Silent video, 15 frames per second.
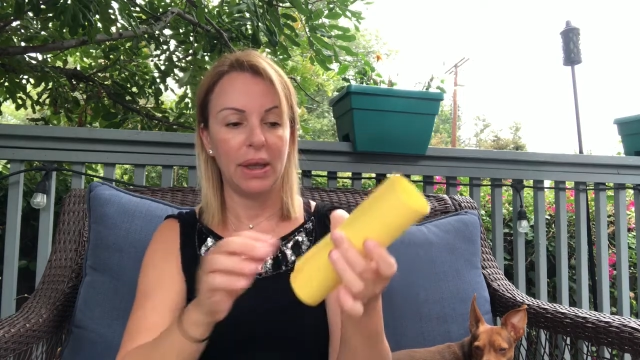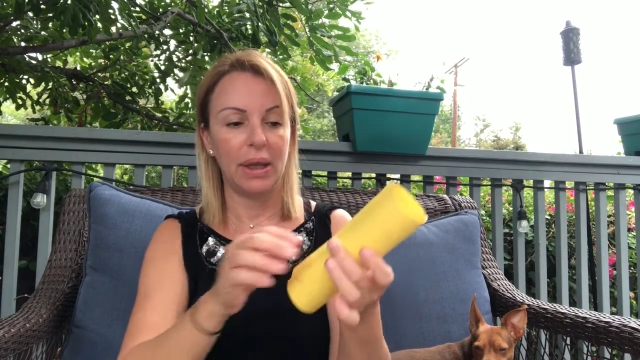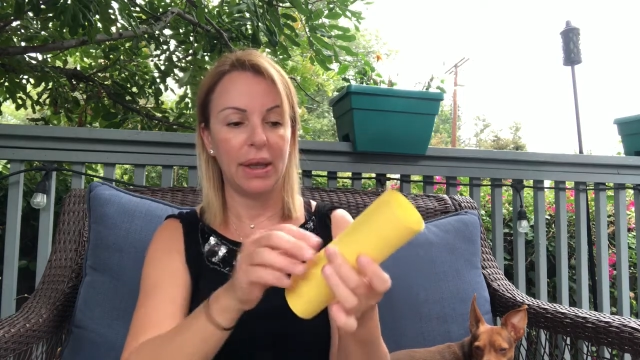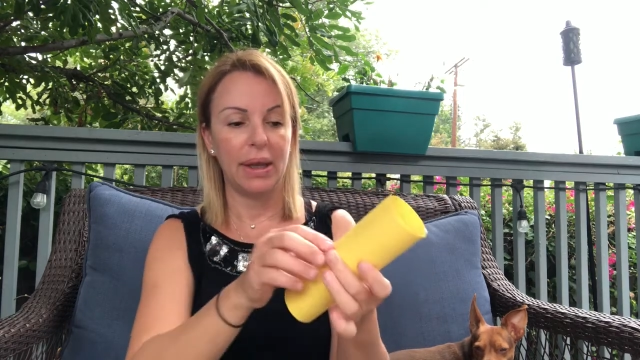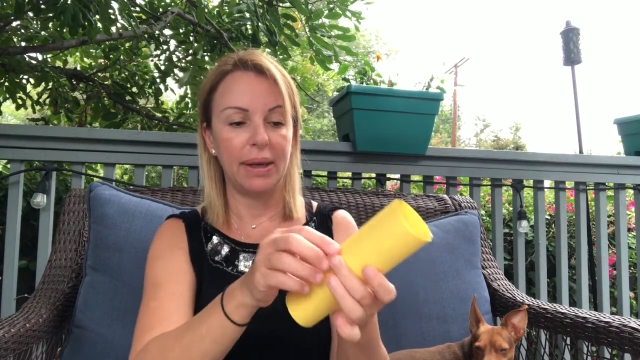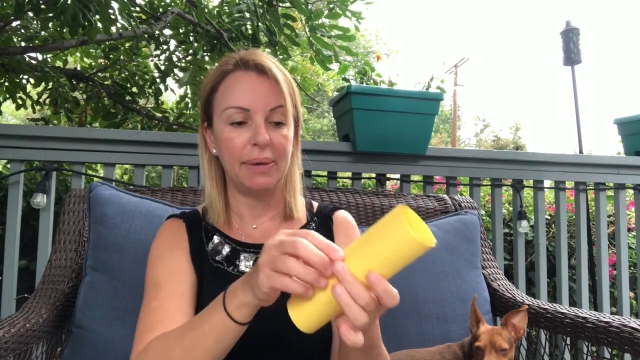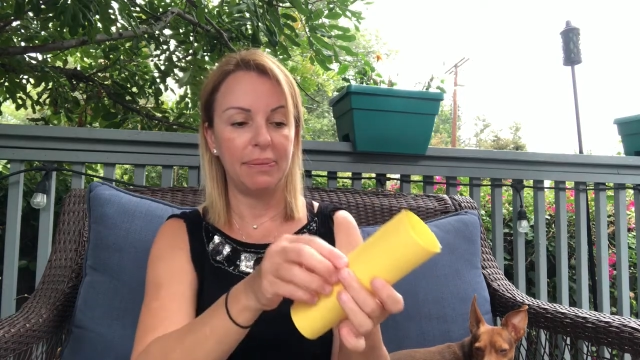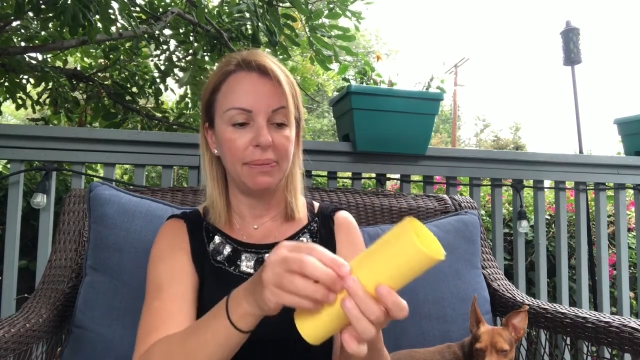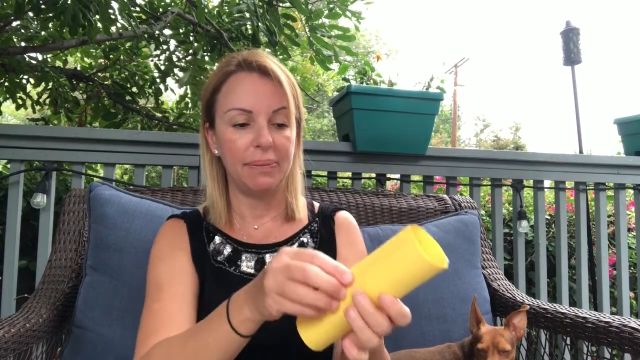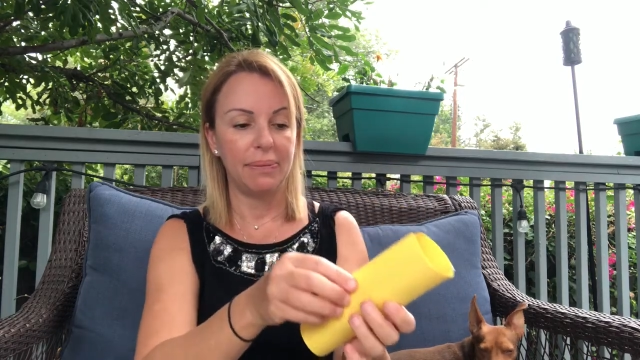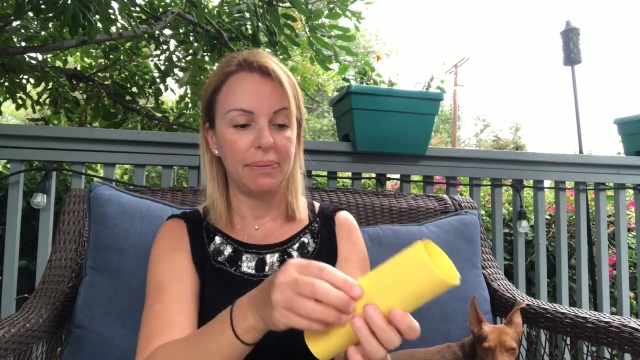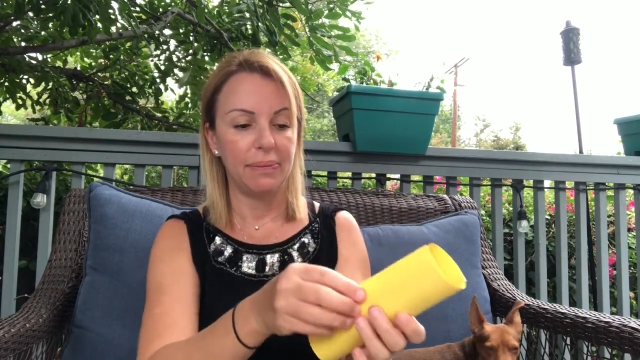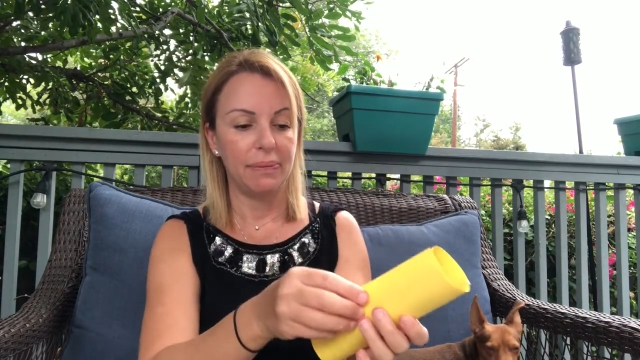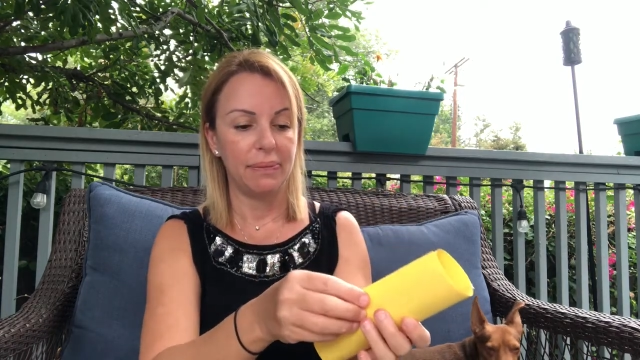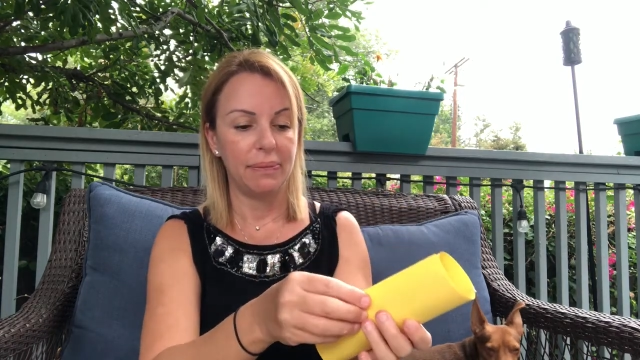And
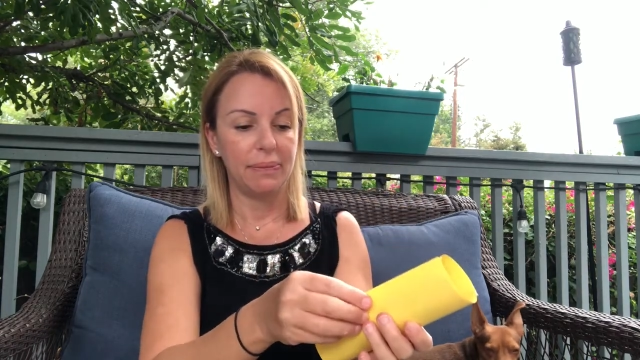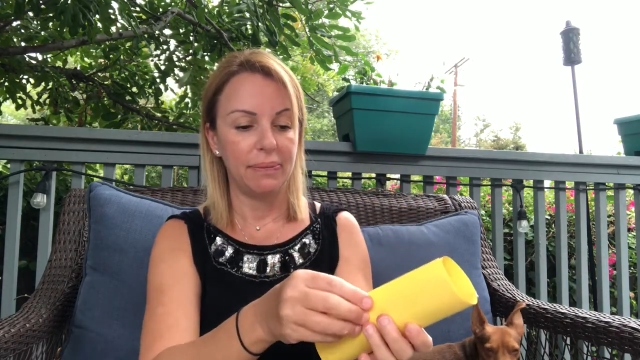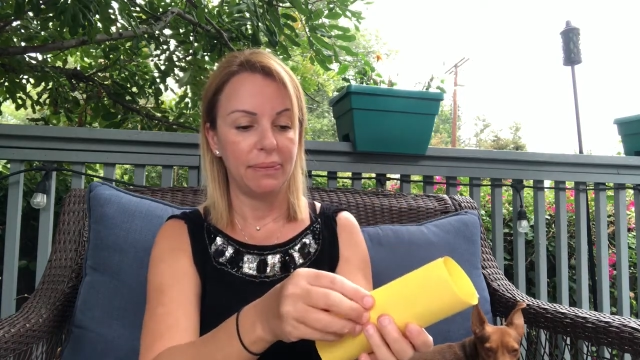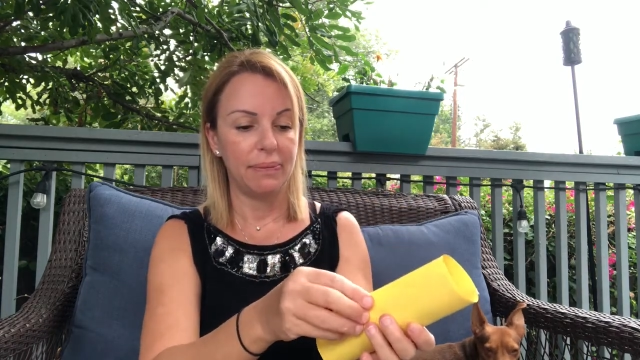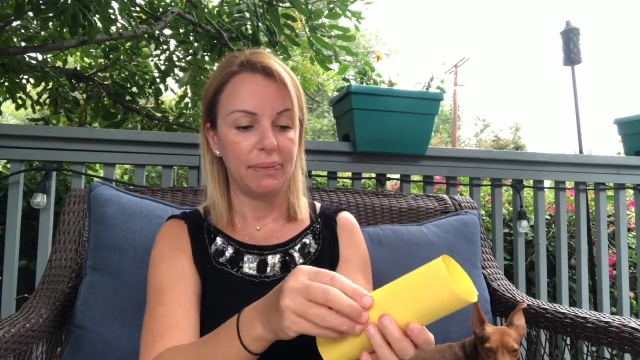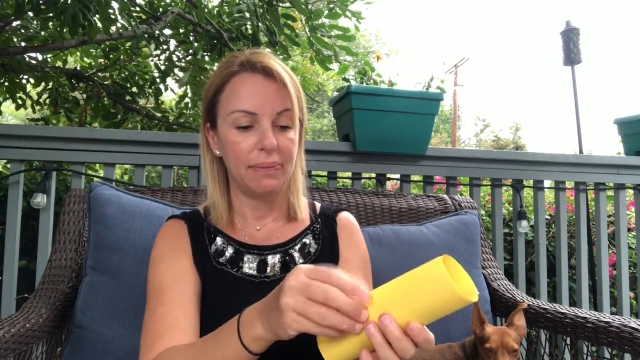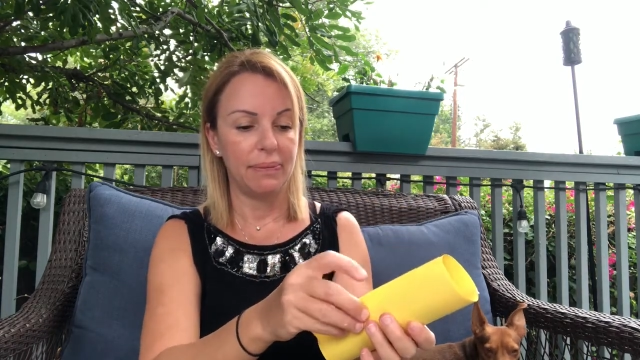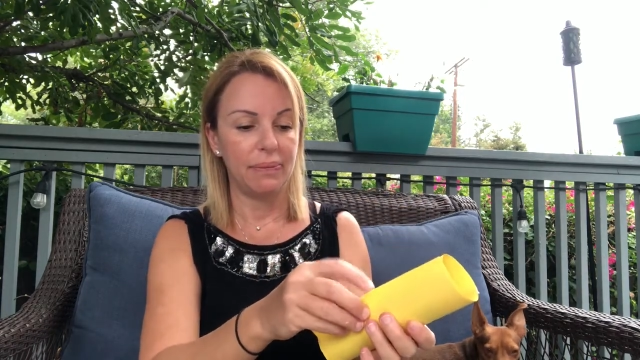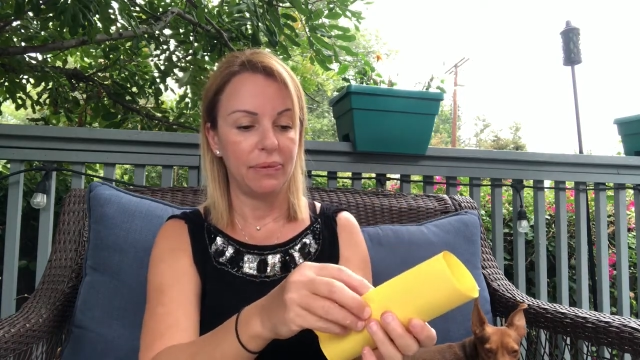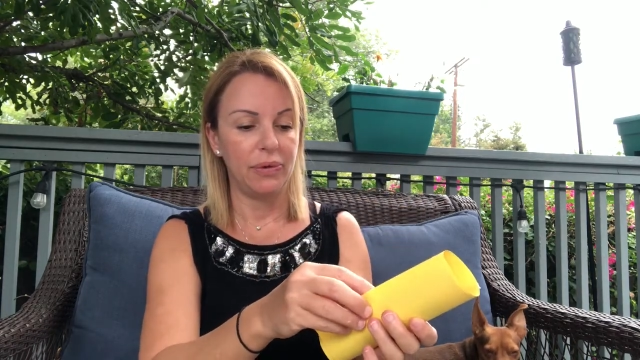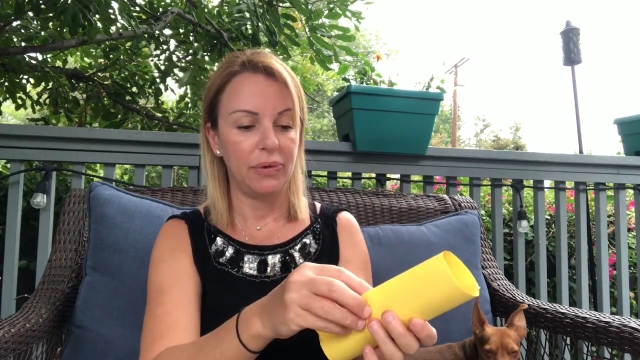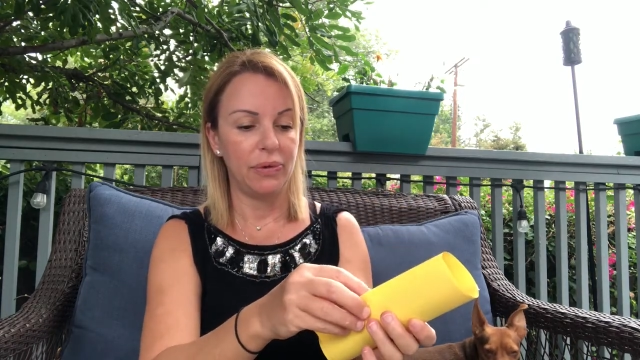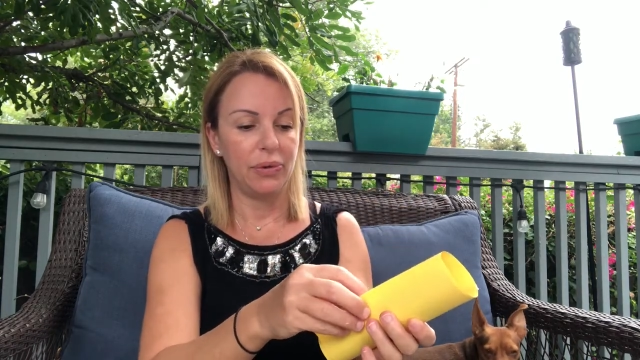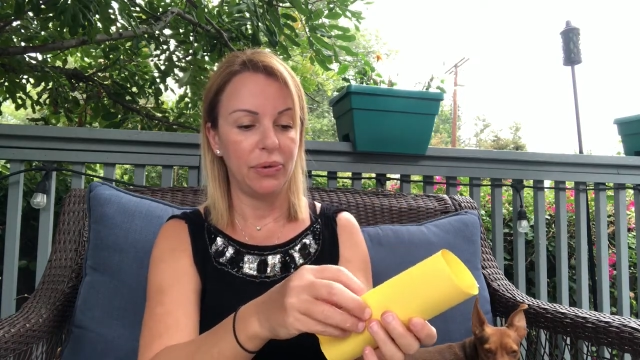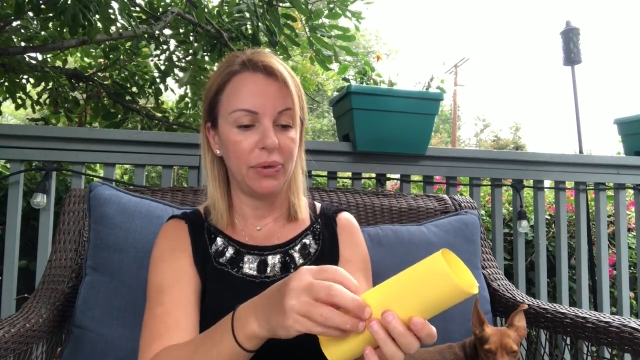you